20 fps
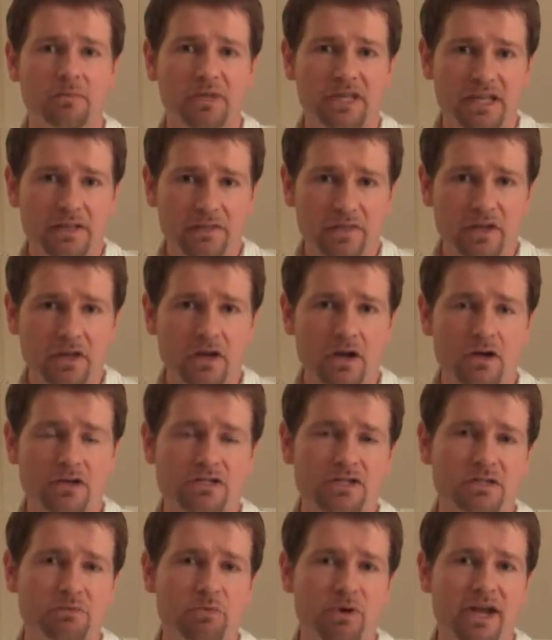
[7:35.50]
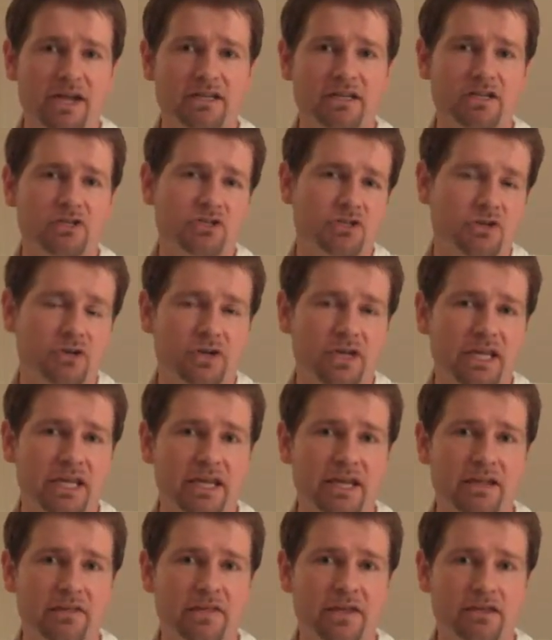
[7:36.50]
get the Conscious Practitioner
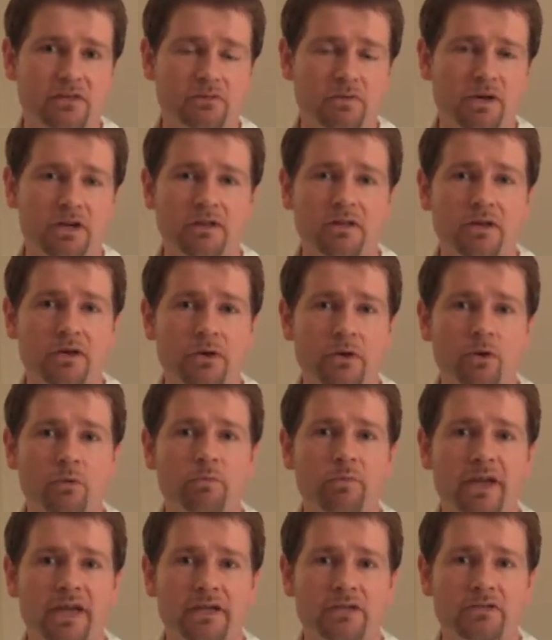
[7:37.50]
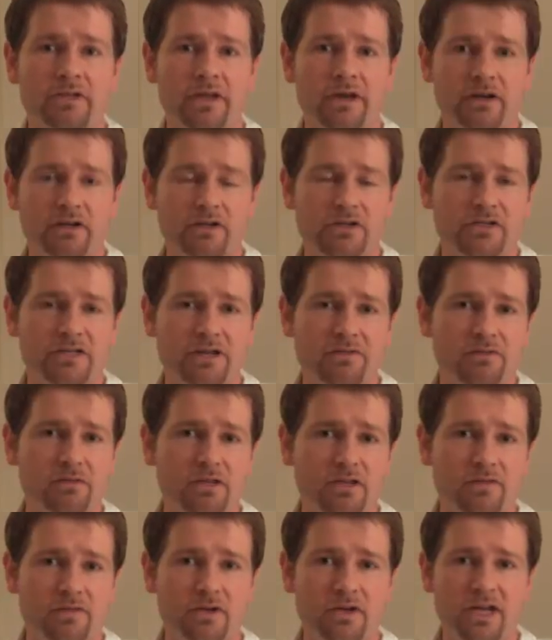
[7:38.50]
Kit. That's right on the home page there. You just have to
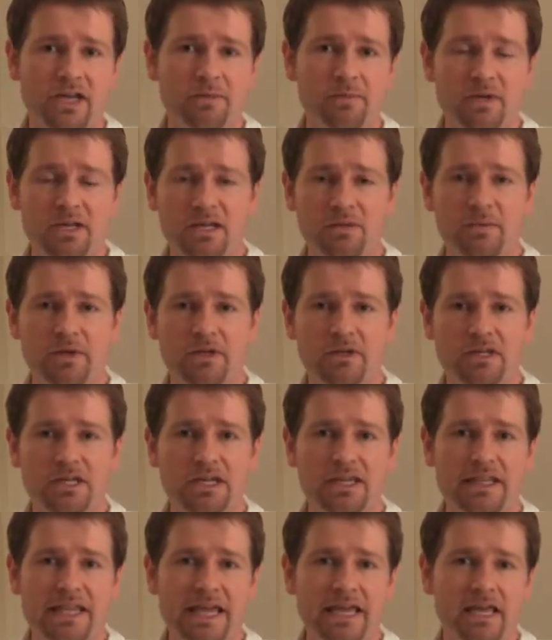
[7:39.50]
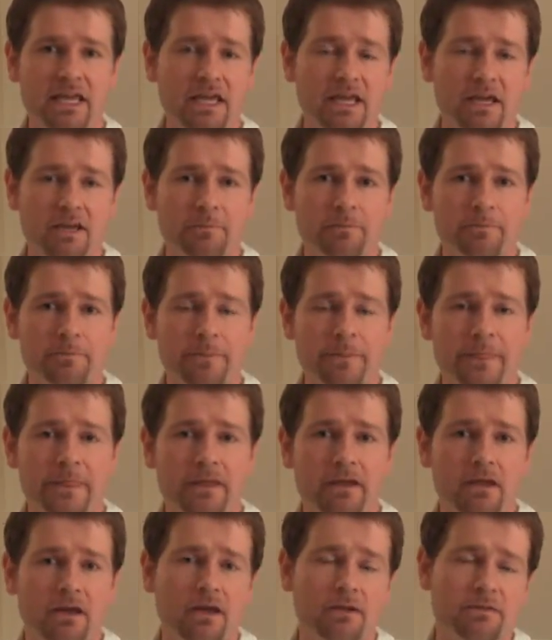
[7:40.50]
leave your name and email to get that kit.
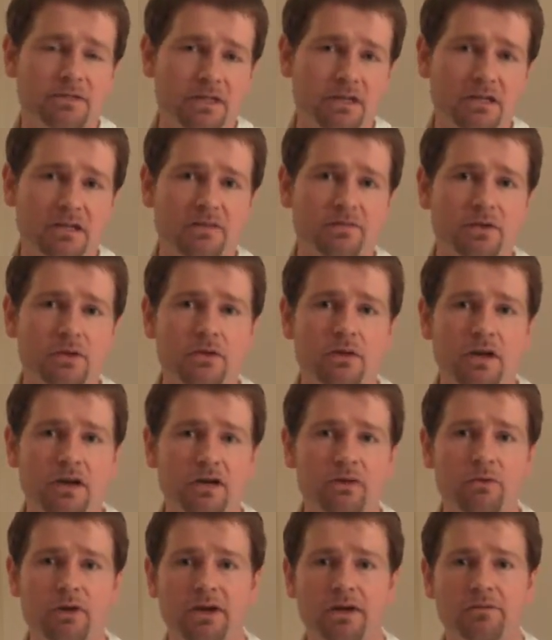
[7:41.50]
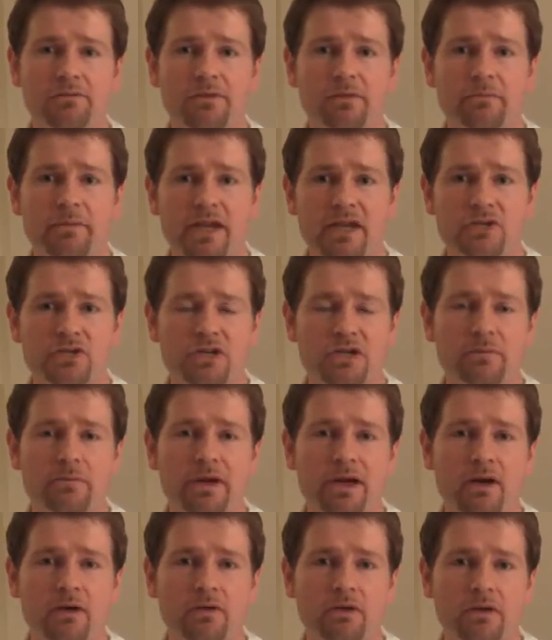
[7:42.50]
It's going to give you a lot of great information
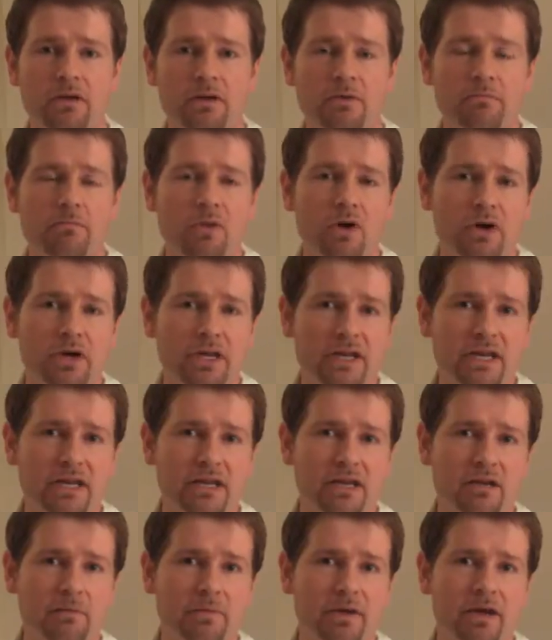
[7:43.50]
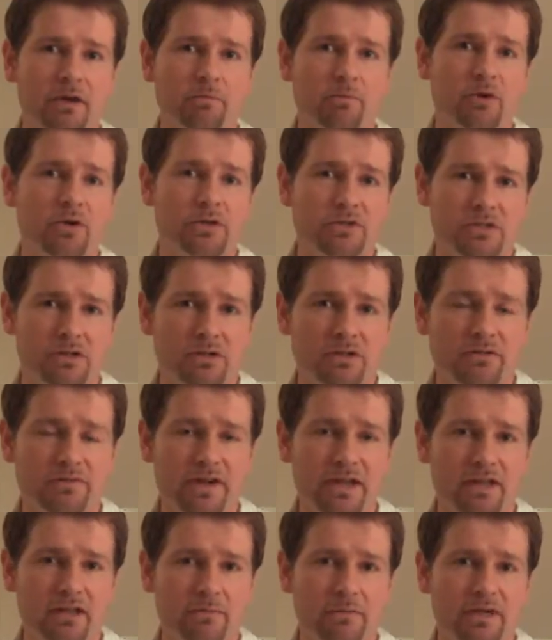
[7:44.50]
about marketing, about personal
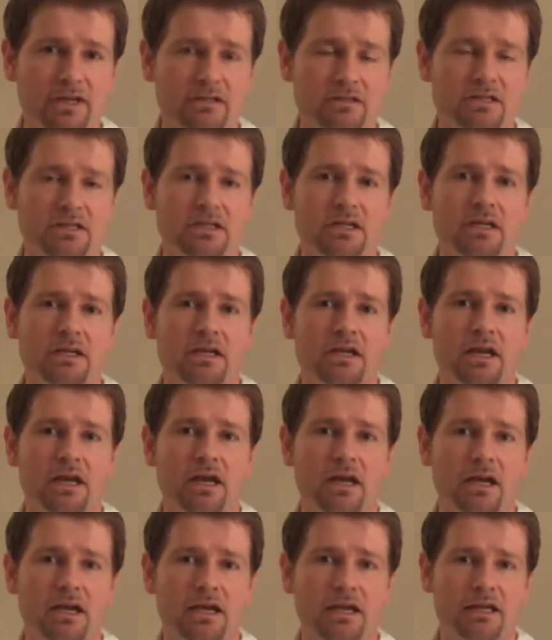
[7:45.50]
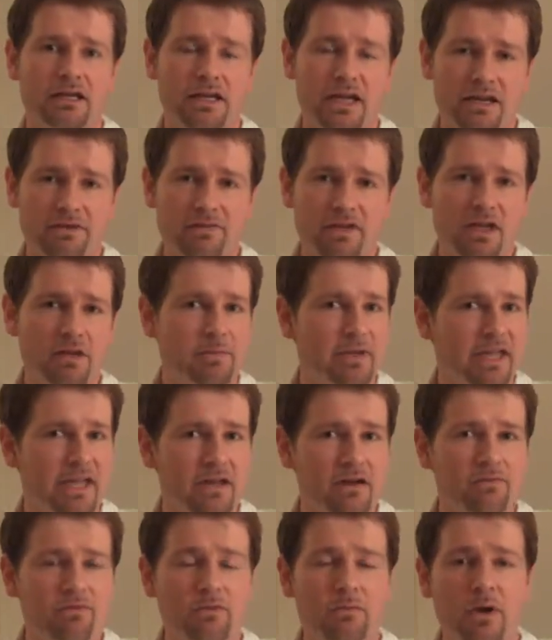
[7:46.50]
development, and kind of coming
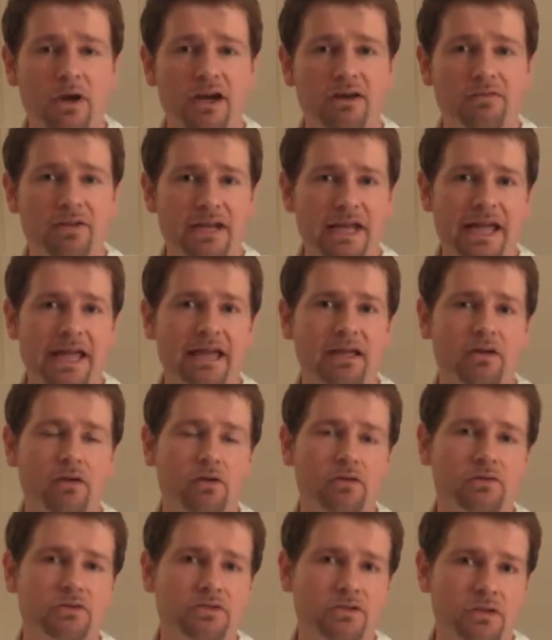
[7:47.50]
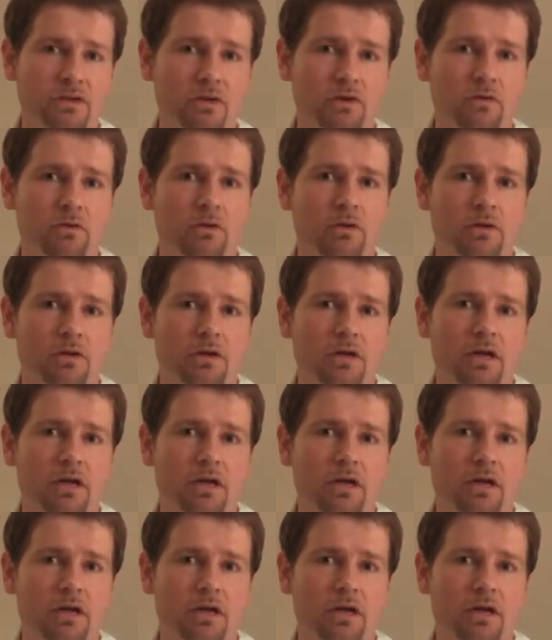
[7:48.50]
at it from every angle so